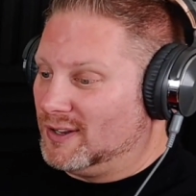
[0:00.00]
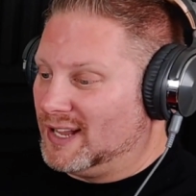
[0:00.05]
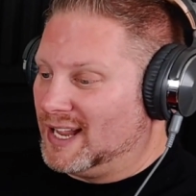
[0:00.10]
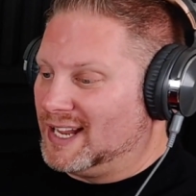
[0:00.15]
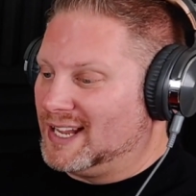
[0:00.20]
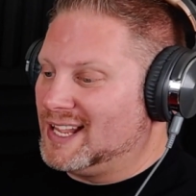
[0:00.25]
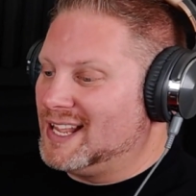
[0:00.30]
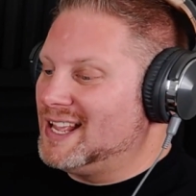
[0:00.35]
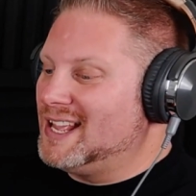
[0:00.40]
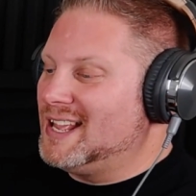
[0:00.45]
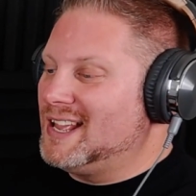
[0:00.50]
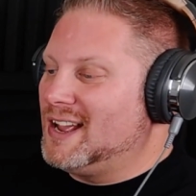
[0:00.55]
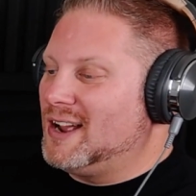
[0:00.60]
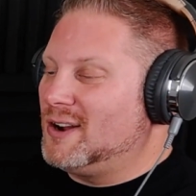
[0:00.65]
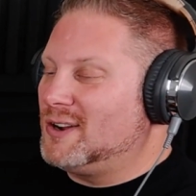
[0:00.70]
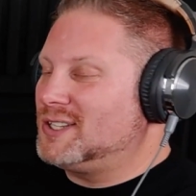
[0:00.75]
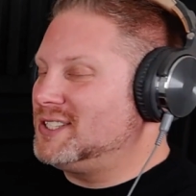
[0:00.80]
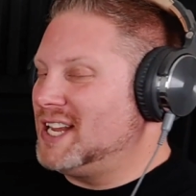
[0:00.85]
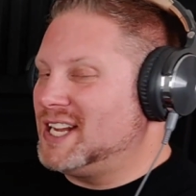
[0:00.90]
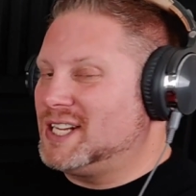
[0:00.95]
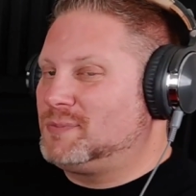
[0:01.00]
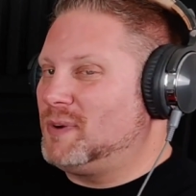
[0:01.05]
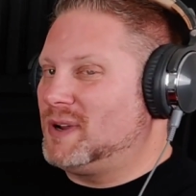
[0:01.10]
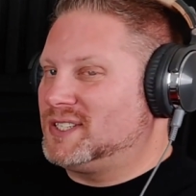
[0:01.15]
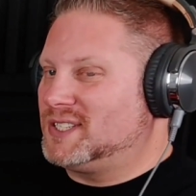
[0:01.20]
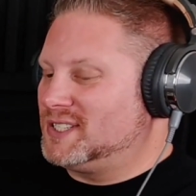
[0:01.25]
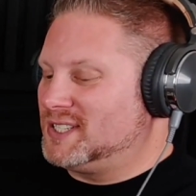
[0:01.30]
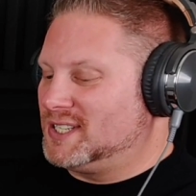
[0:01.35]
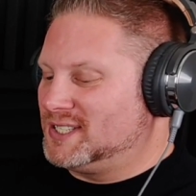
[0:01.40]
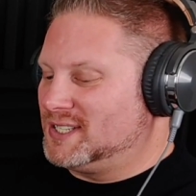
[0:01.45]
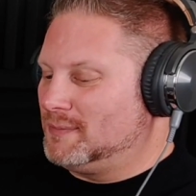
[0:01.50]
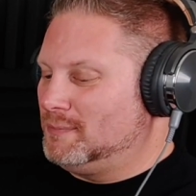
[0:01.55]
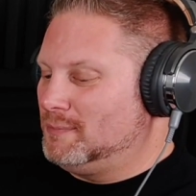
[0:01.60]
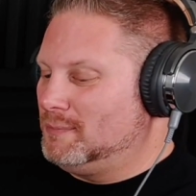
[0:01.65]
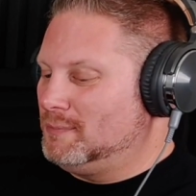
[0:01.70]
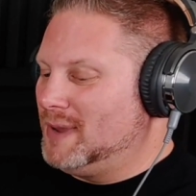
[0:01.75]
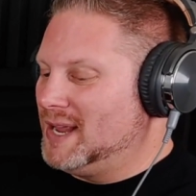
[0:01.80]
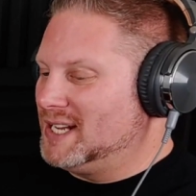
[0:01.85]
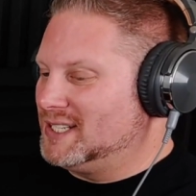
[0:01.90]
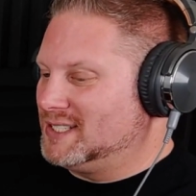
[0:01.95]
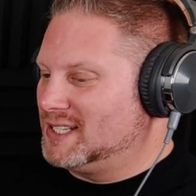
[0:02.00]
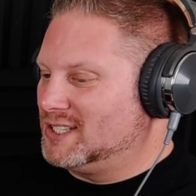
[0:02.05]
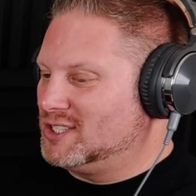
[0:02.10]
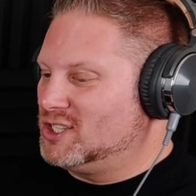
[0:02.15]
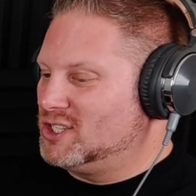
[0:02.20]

Like her stage presence is amazing.